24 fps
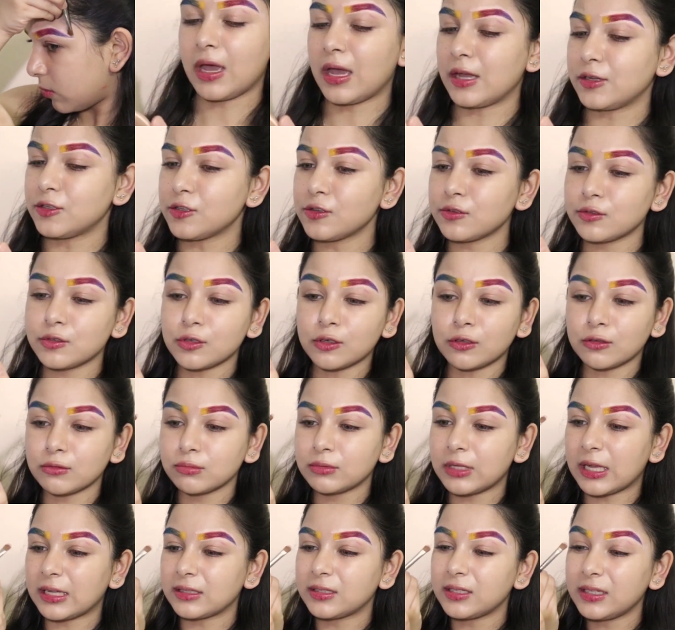I just
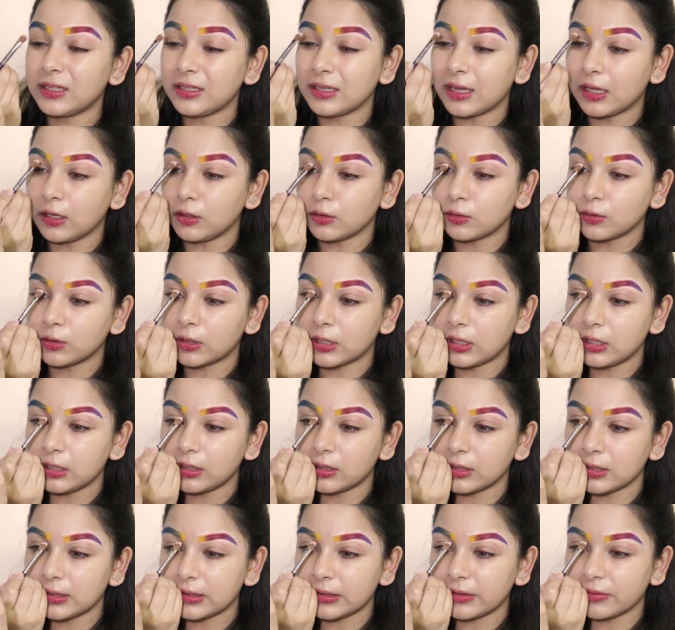hope that the yellow
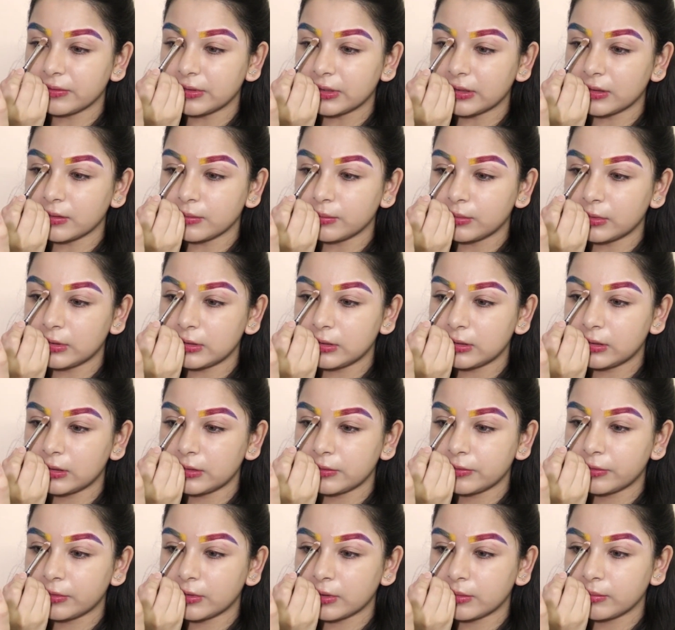color is visible
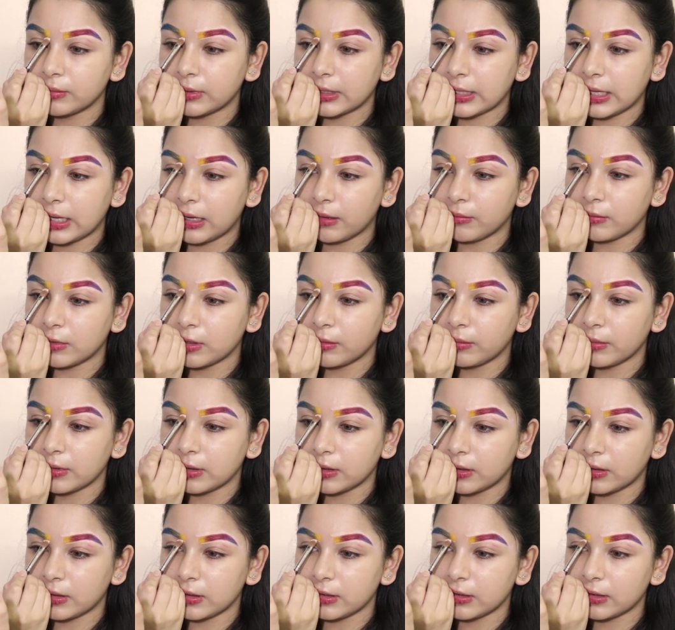from the camera
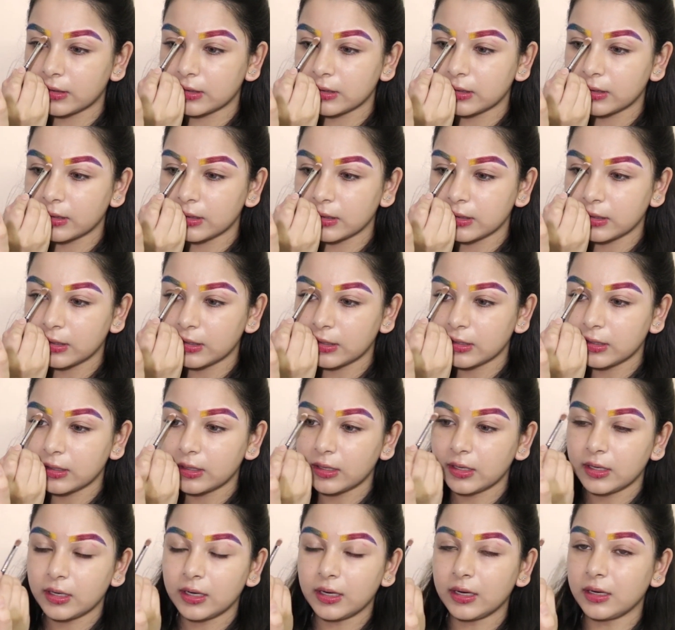because
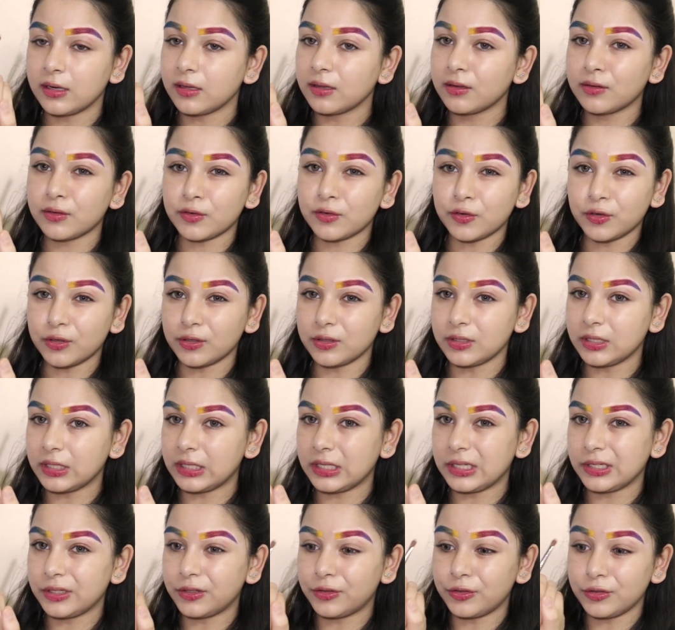it is
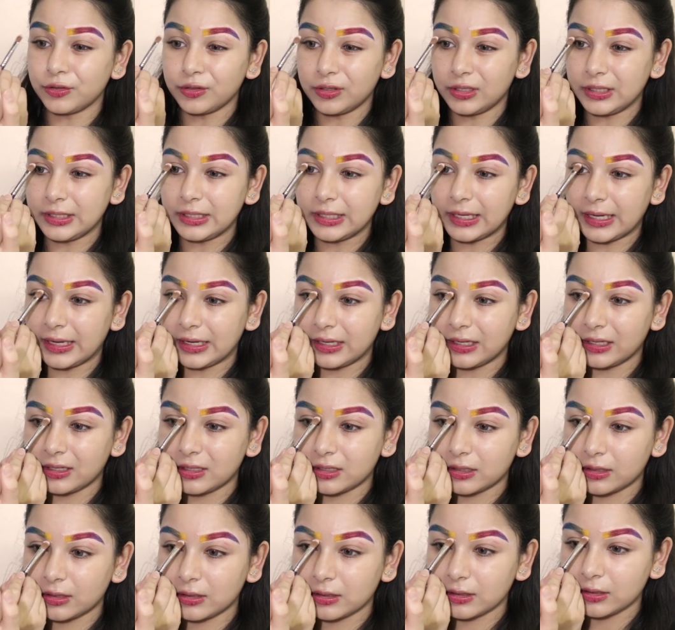really, really light.